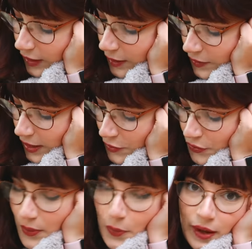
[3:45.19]
I'm really
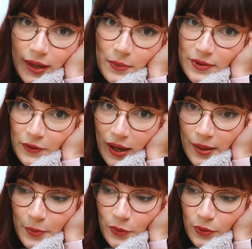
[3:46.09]
enjoying working with different
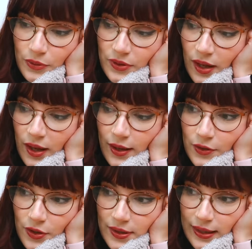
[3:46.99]
animals,
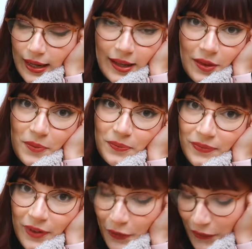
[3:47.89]
just cleaning
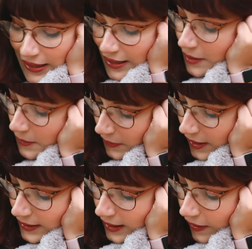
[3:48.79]
them, feeding them,
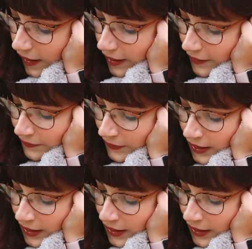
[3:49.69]
things like that,